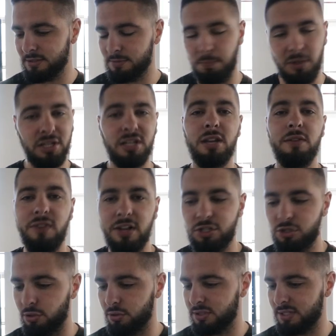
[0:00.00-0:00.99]
But
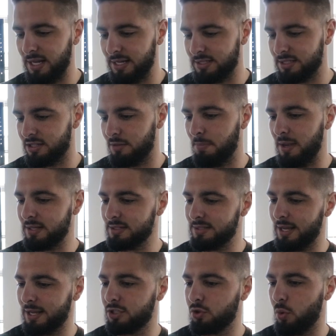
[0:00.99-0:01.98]
conventional stance is the best.
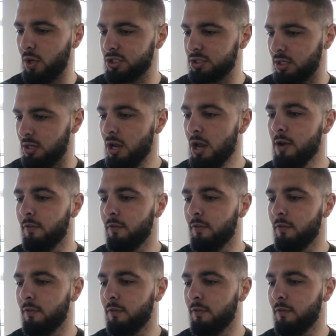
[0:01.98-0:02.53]
Next question.